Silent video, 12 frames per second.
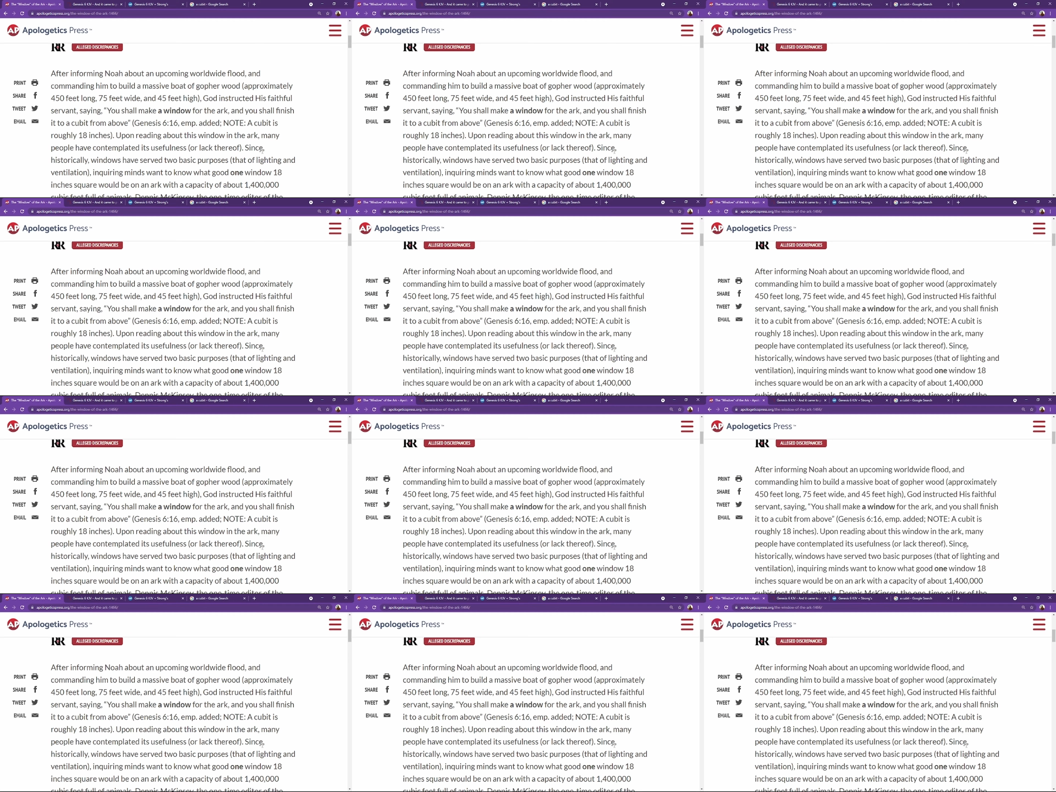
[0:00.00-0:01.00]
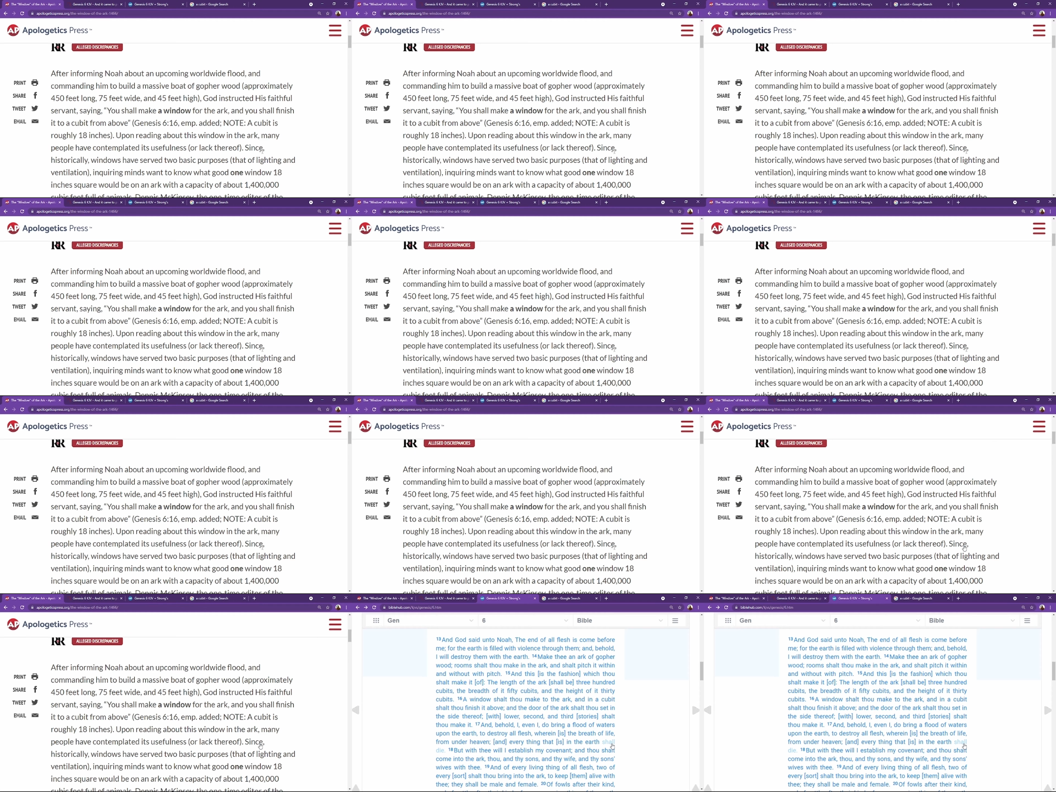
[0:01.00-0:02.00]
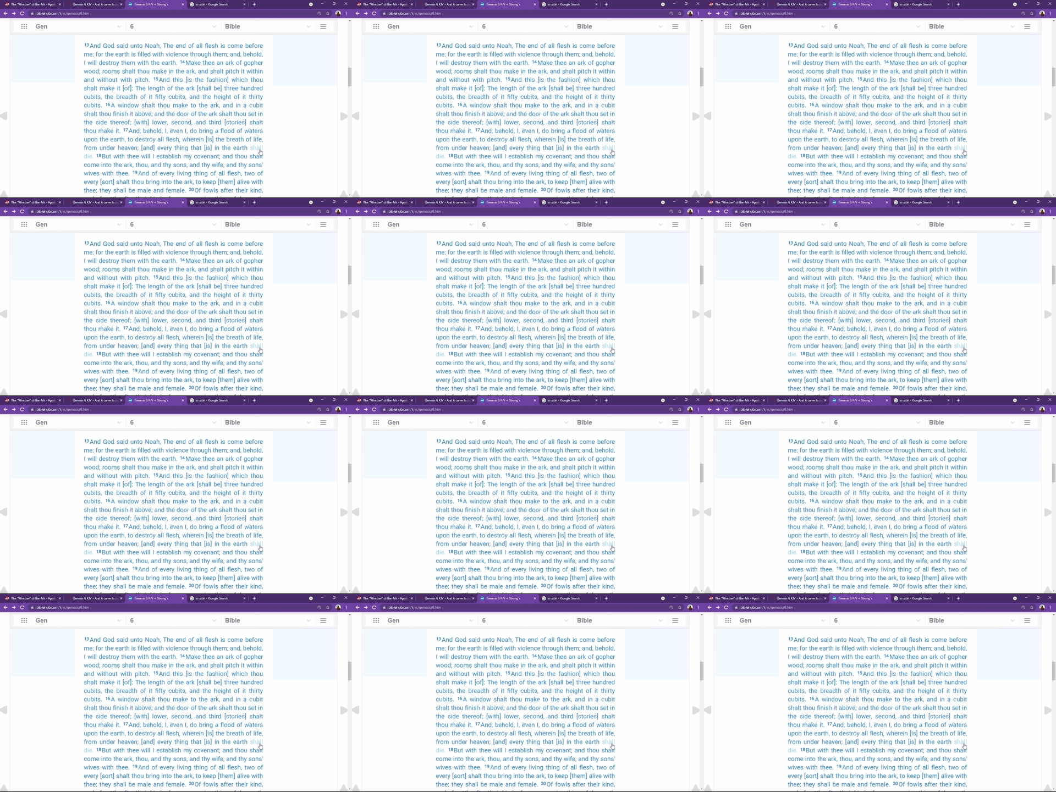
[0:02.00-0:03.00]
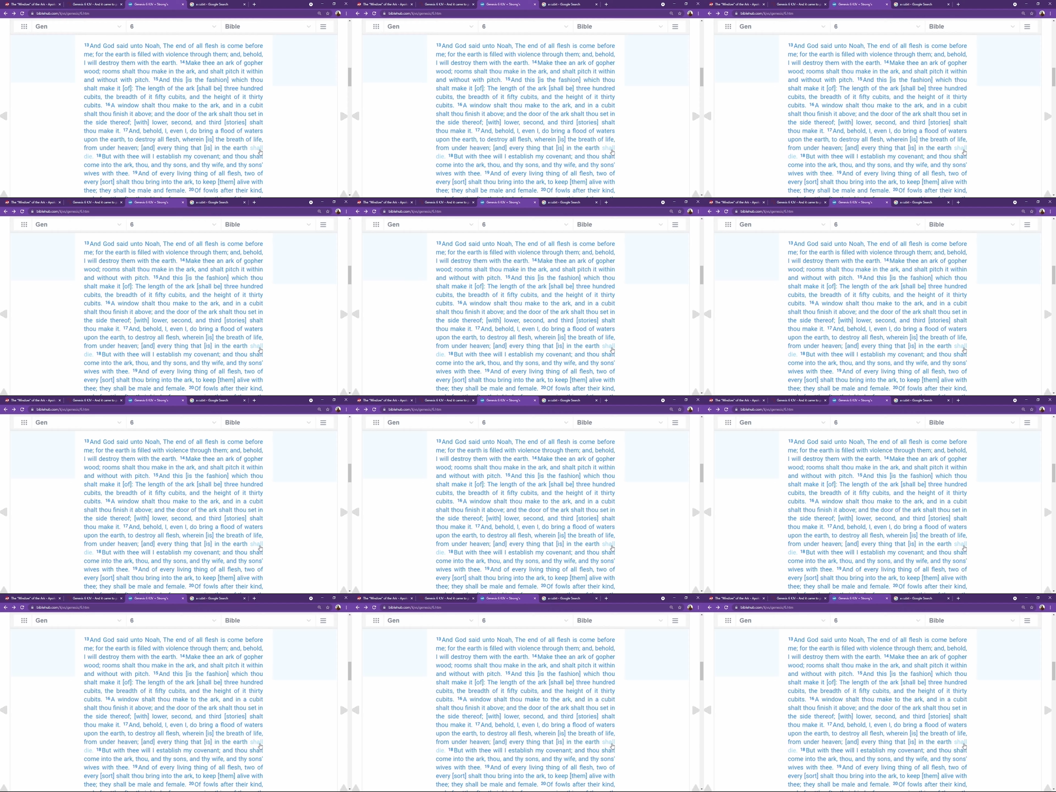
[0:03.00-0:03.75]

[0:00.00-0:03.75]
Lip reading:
(no speaker visible)